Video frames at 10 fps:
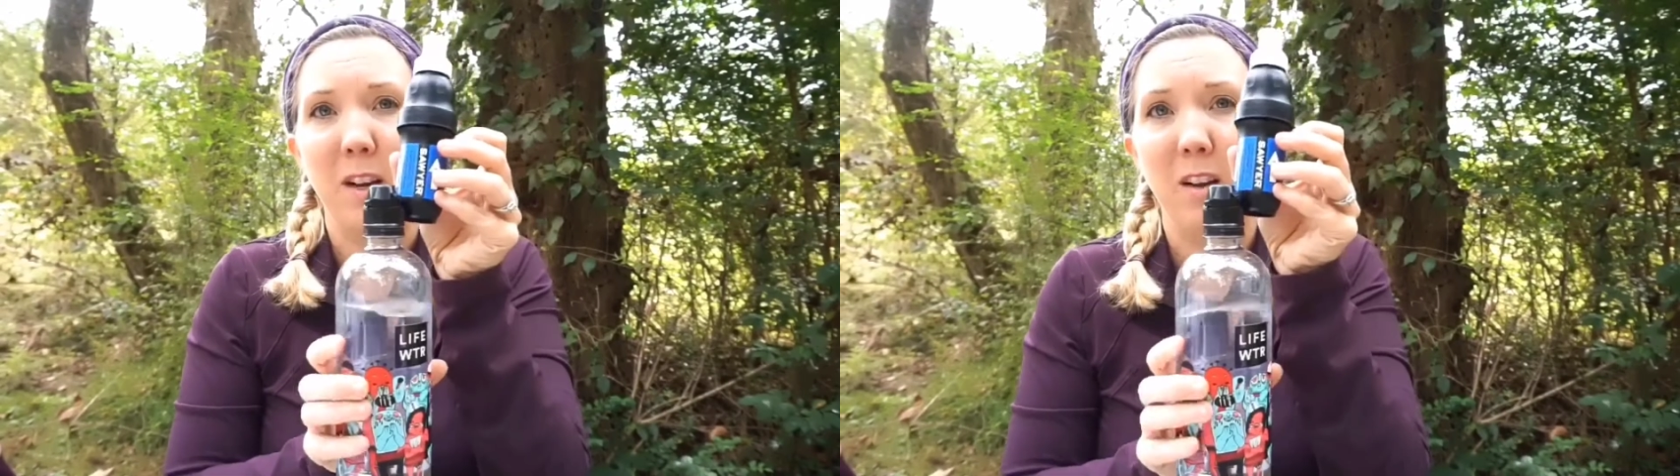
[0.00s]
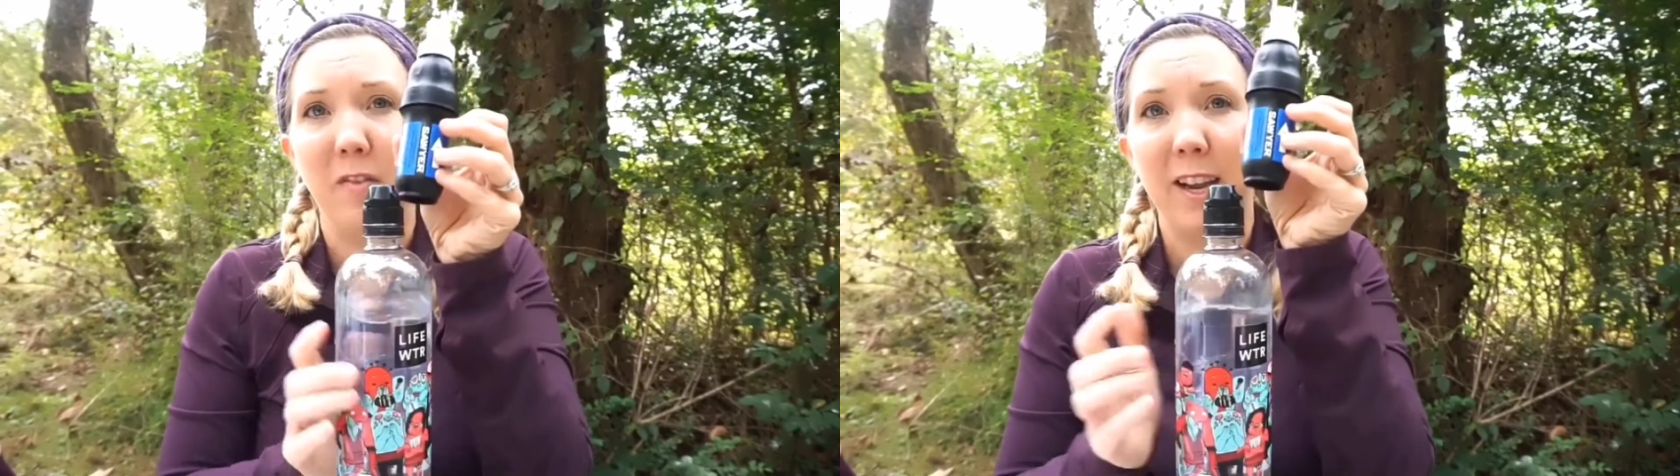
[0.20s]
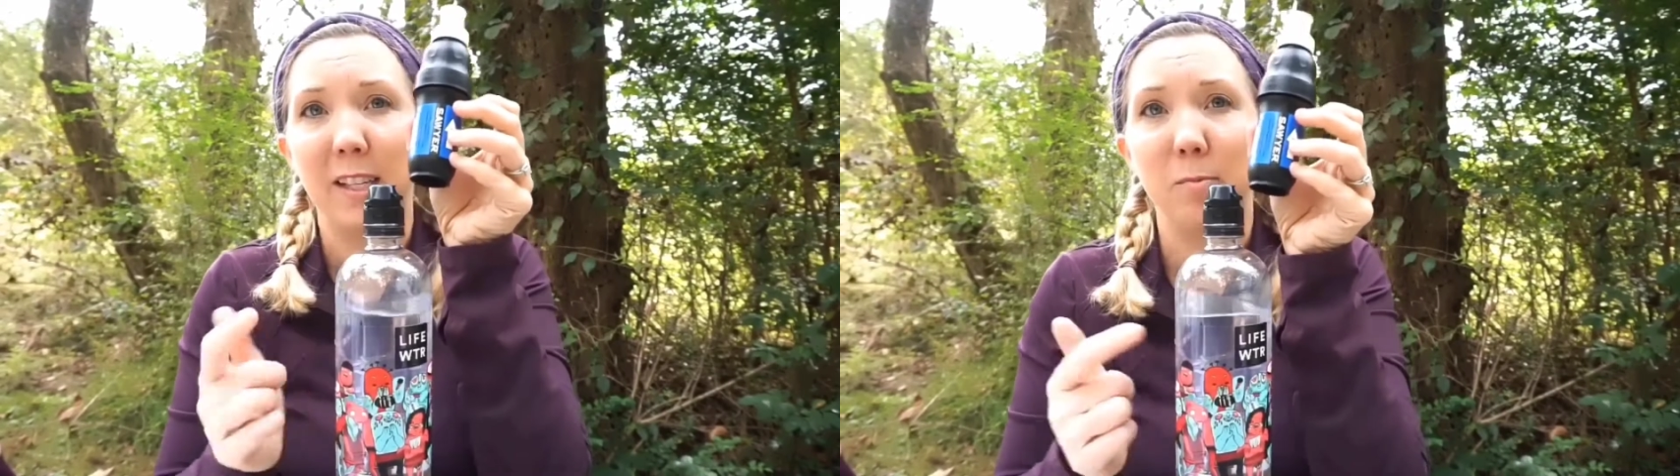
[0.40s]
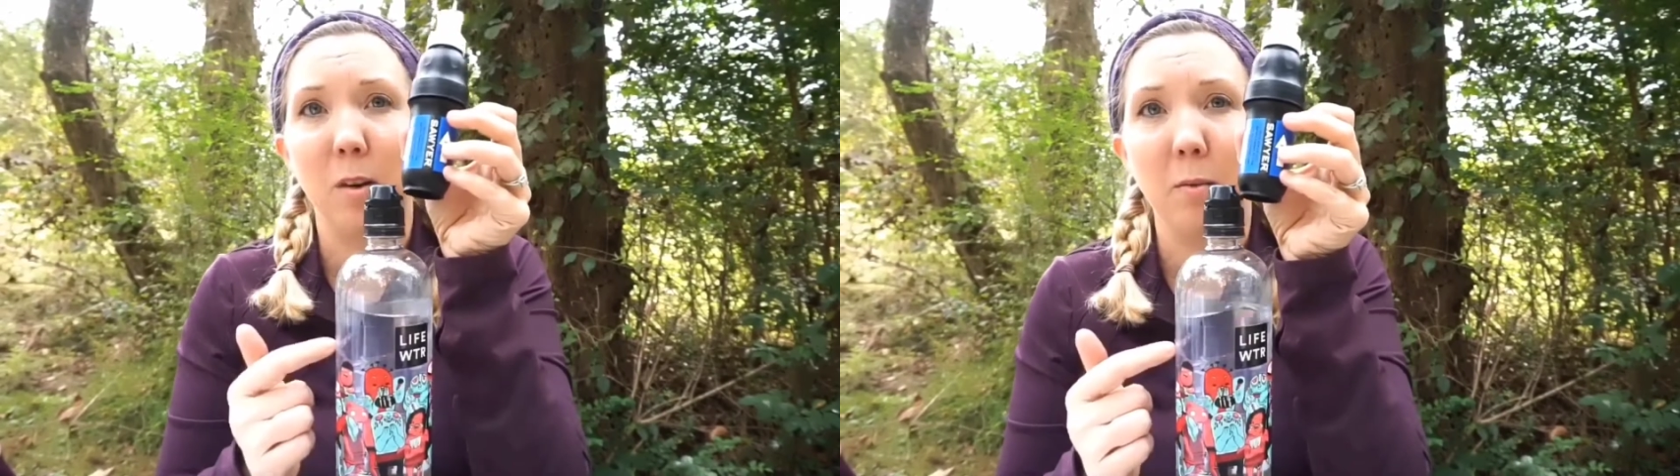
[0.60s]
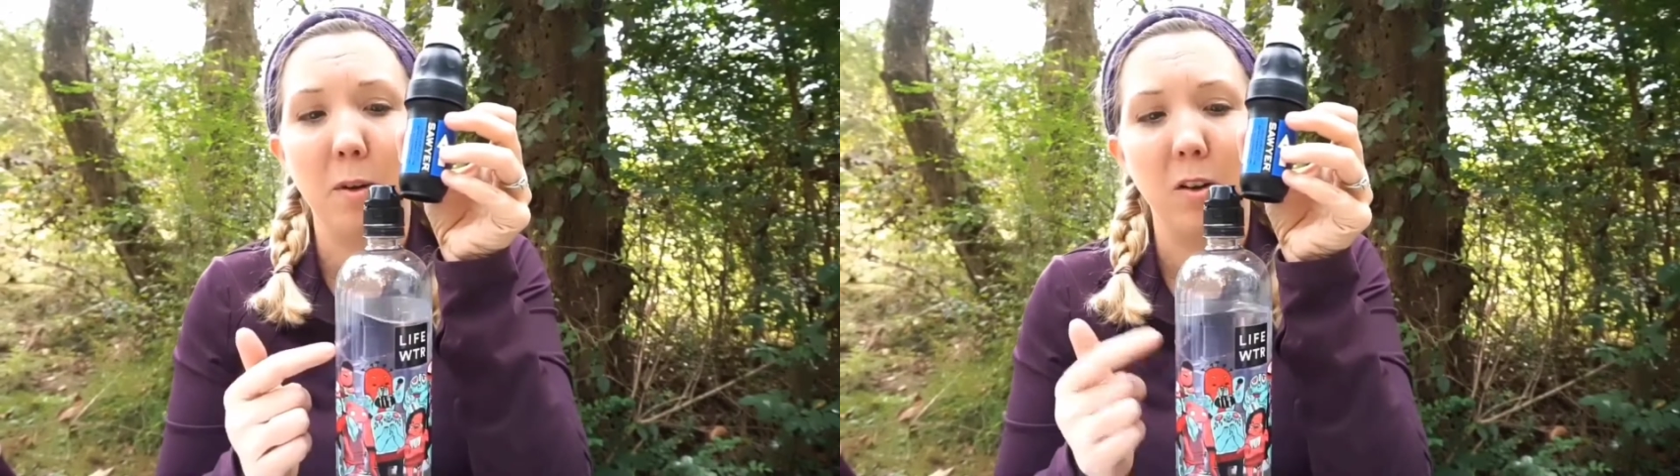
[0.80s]
of a
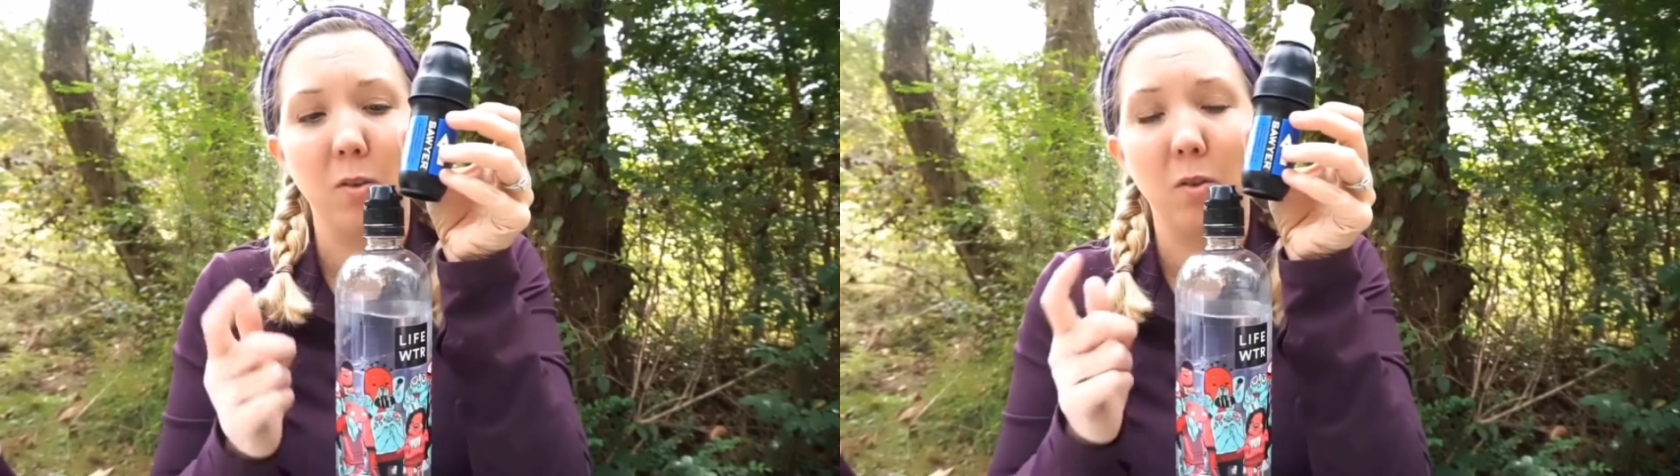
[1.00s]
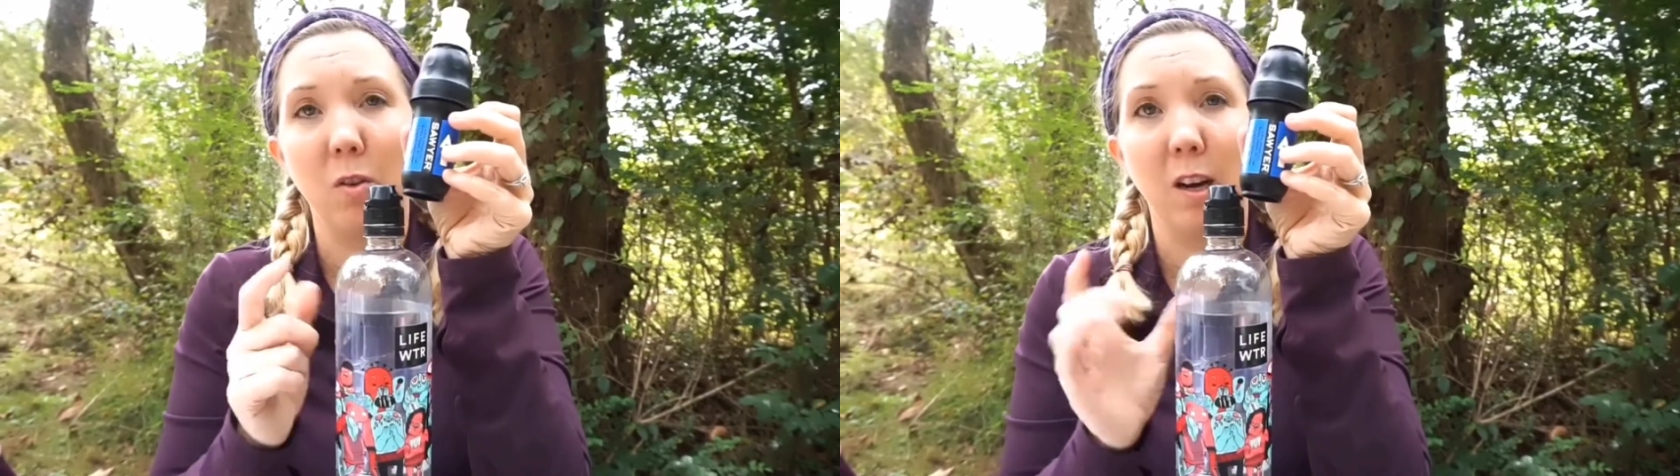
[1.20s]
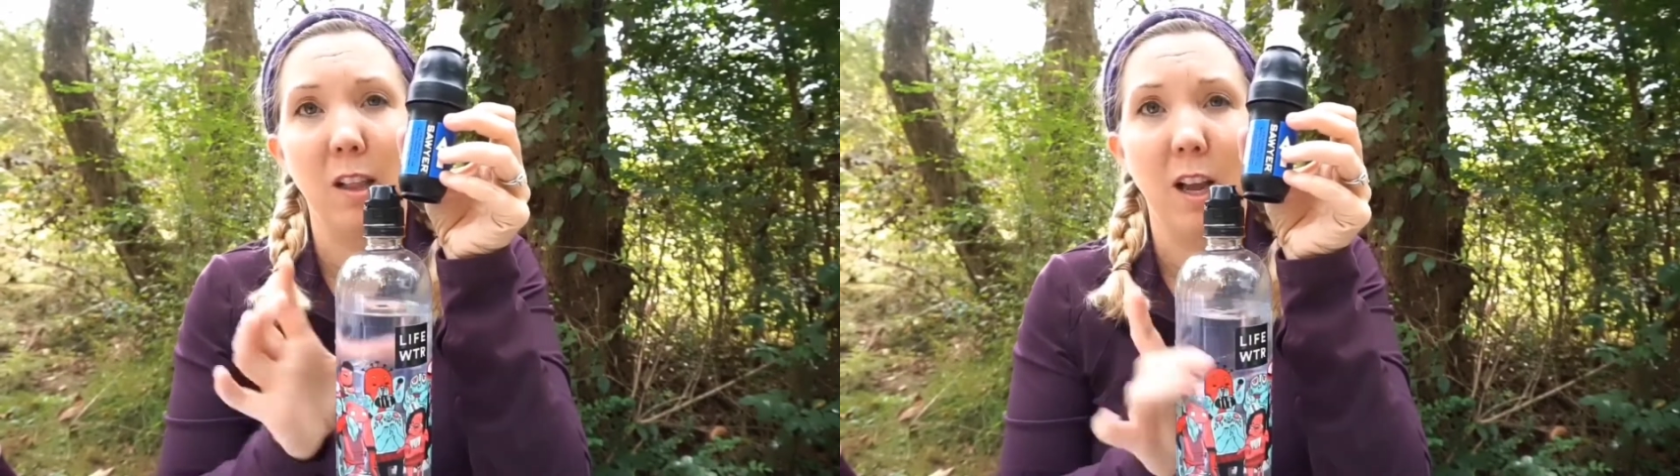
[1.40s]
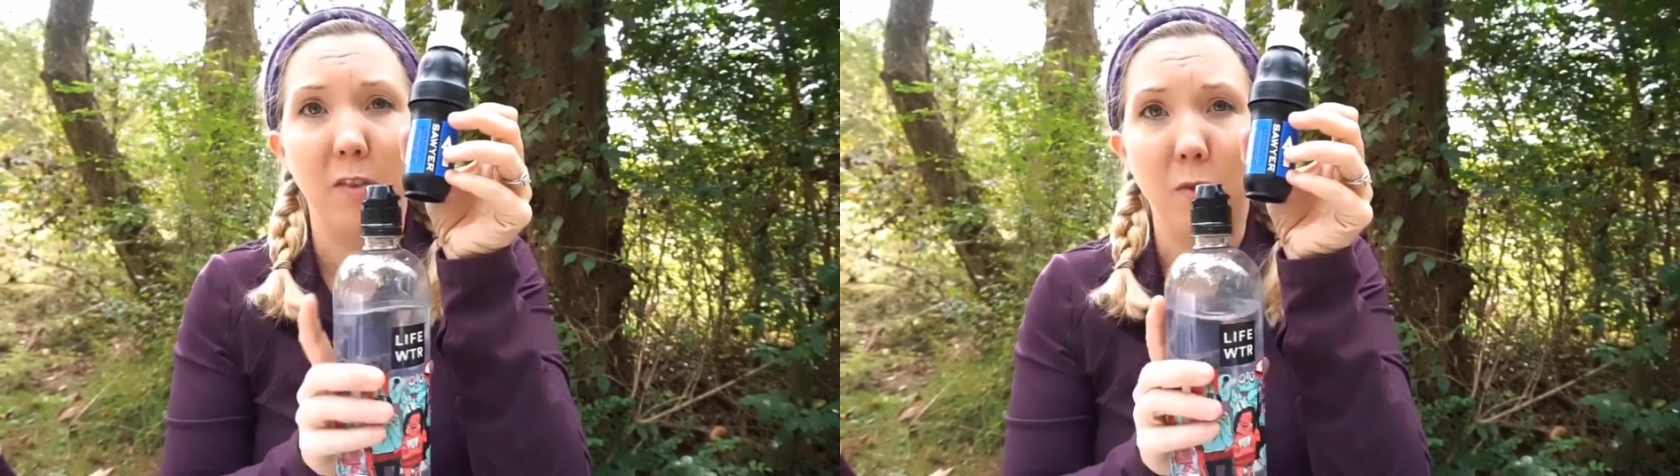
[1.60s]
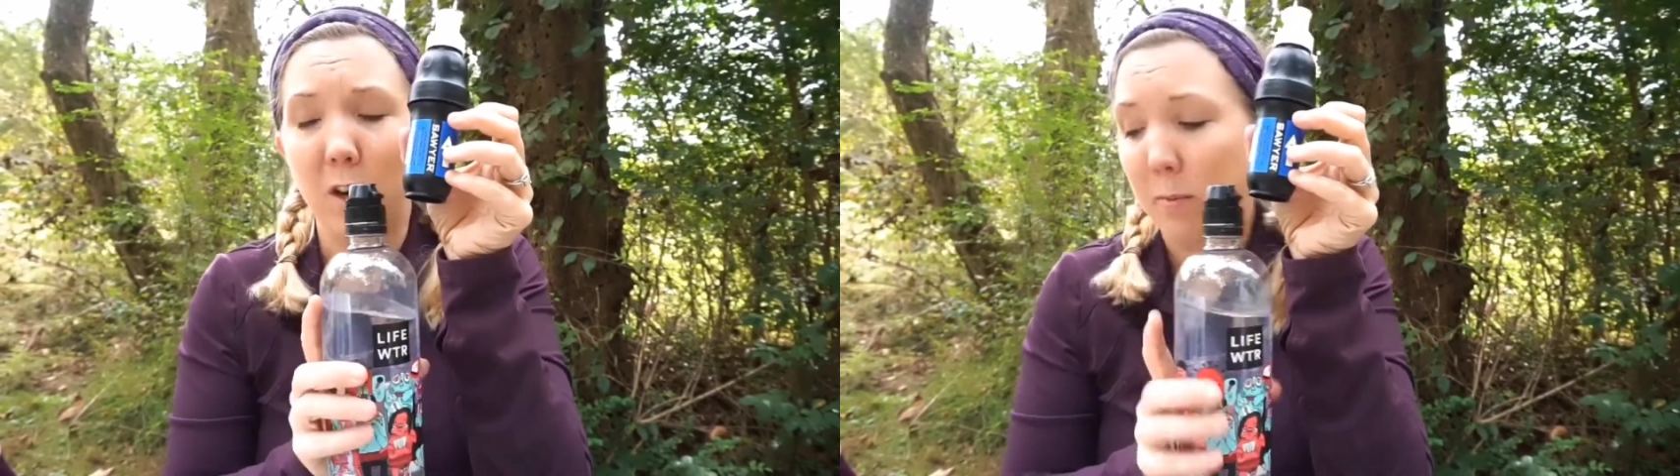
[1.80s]
Smart bottle or a
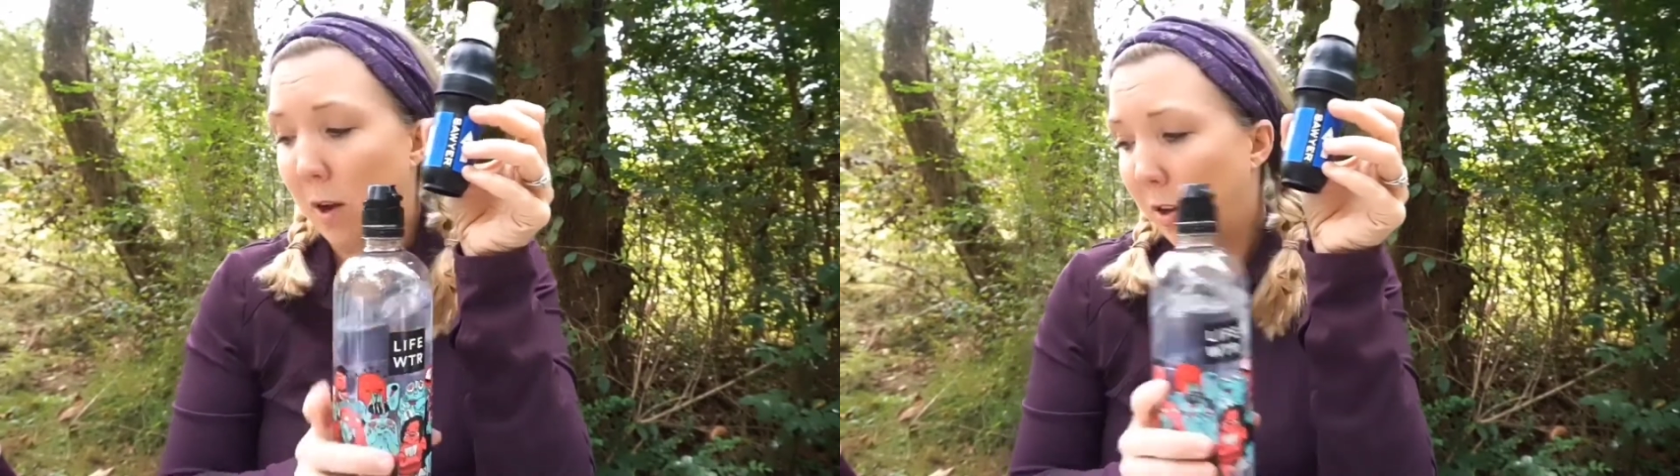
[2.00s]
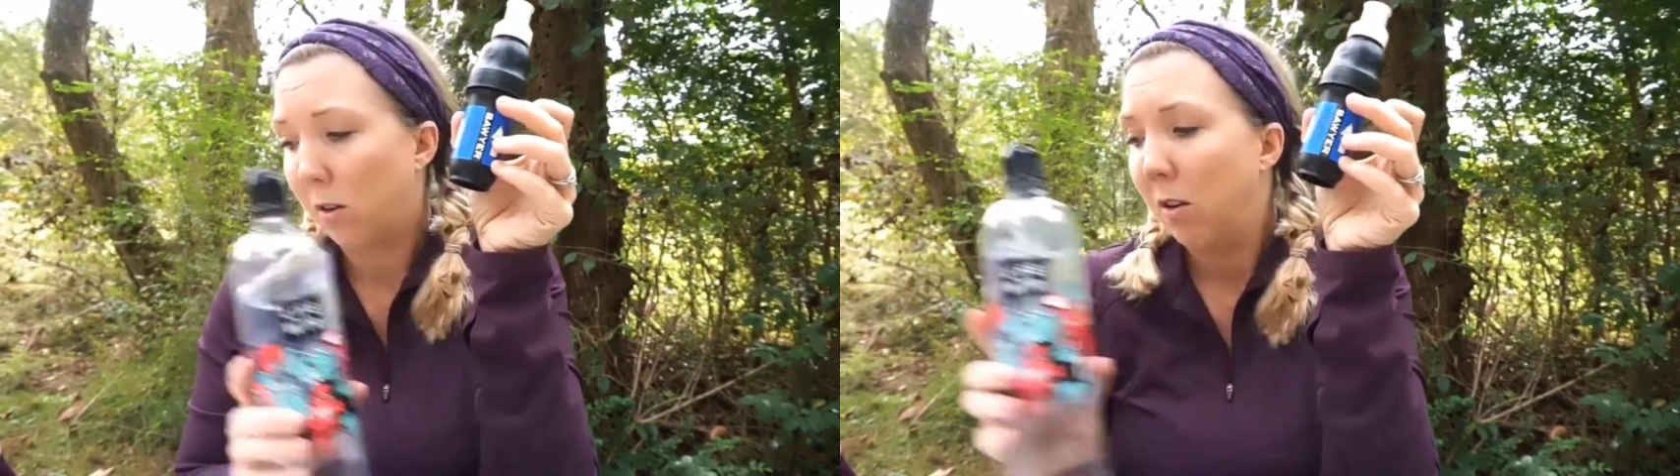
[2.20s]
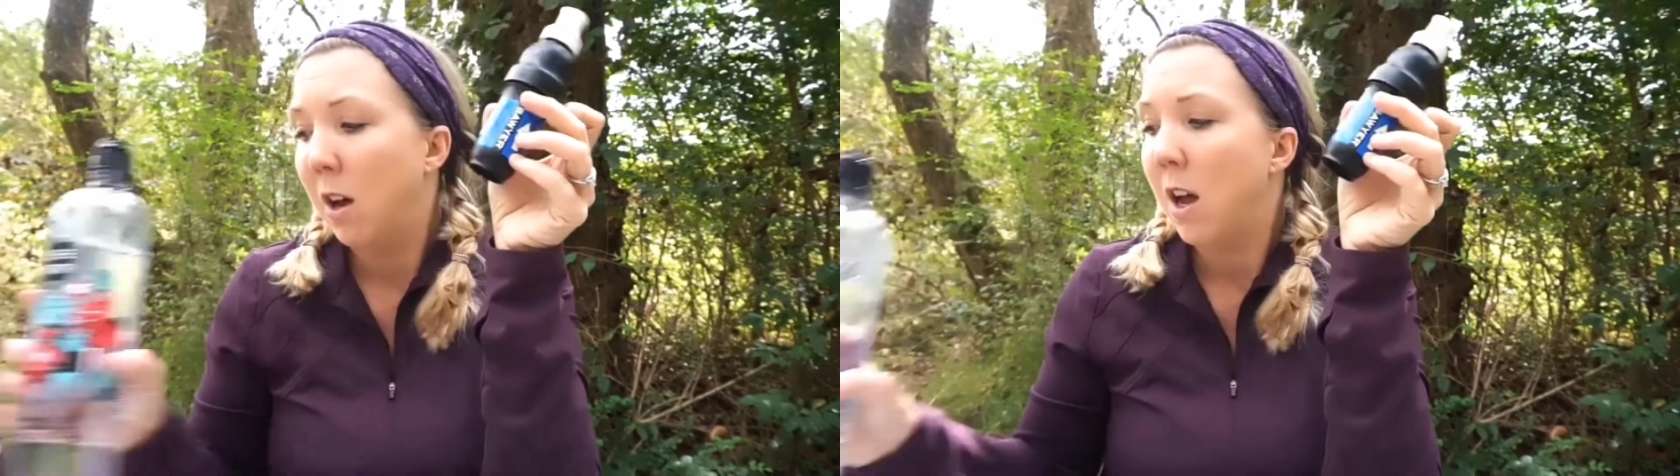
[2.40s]
Life water bottle,